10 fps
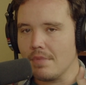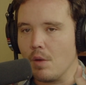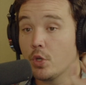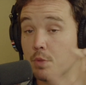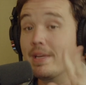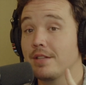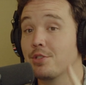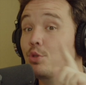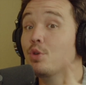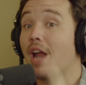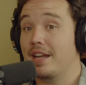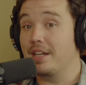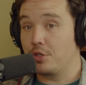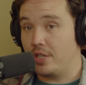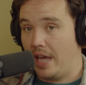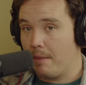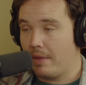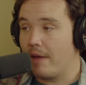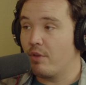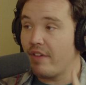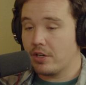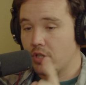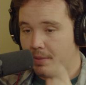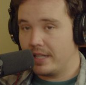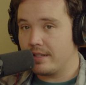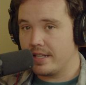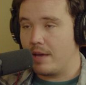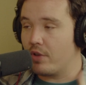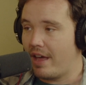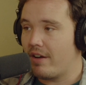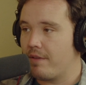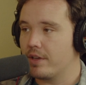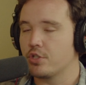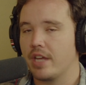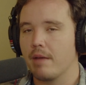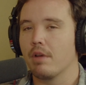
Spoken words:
Which means you do not need a GM. And we've actually played this game without having a GM,